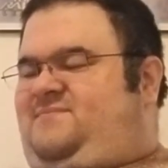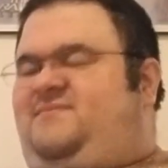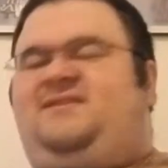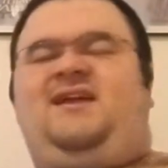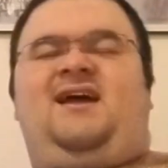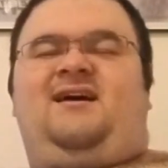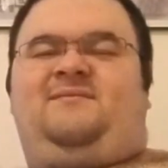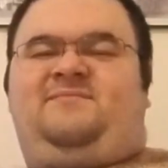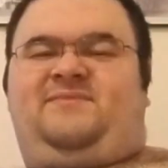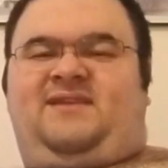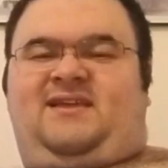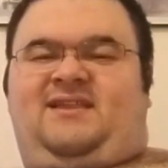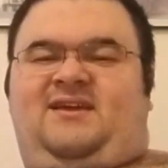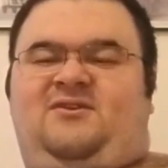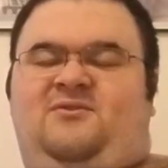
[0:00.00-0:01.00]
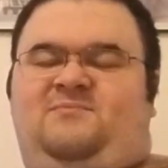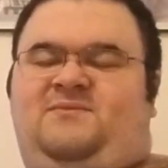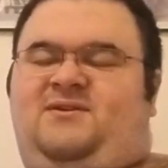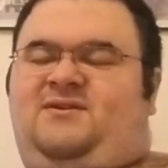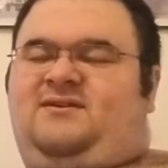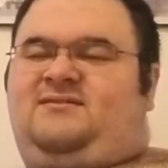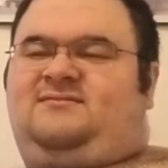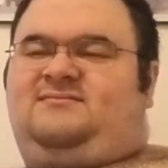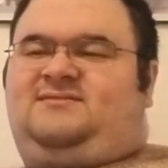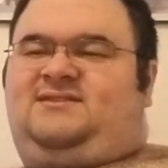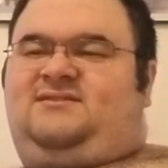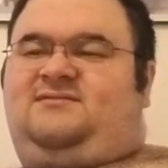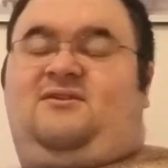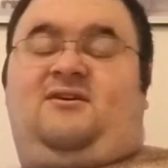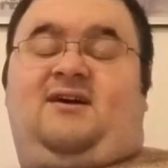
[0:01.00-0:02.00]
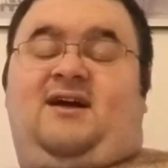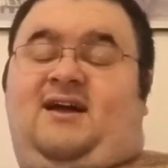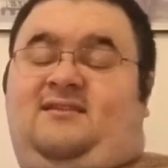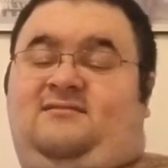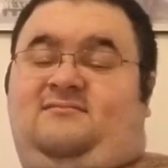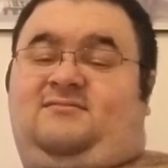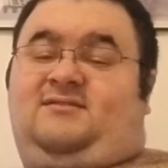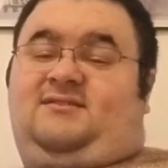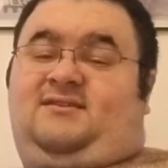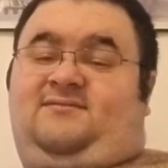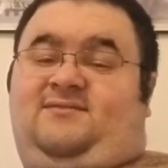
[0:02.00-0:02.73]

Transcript: yeah, and I hope you all had a really